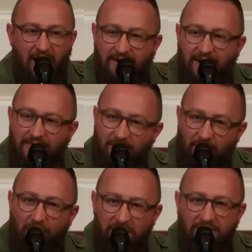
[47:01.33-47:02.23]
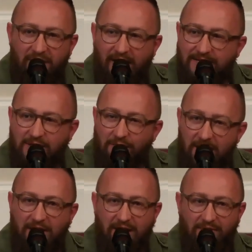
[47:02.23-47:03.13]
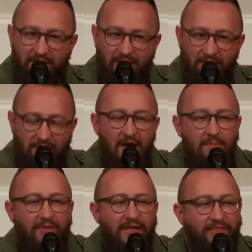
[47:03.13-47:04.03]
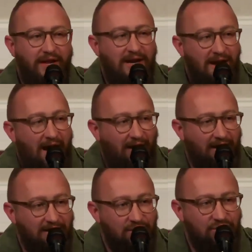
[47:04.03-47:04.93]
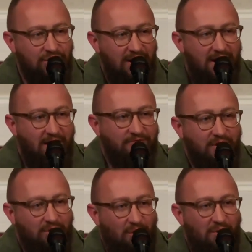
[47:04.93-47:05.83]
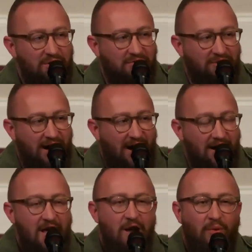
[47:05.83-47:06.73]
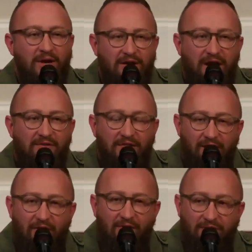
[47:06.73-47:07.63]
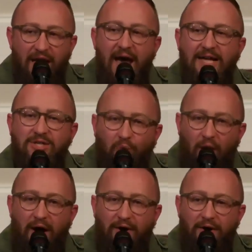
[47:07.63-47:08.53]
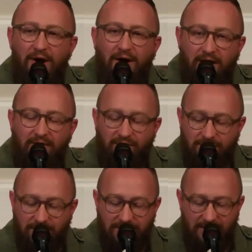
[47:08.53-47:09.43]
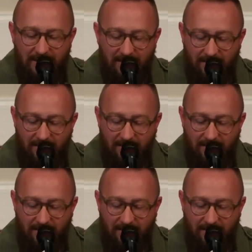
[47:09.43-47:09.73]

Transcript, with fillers: not the glory of God, it's already covered the earth, but that the knowledge of the glory of God would cover the earth as the water covers the sea.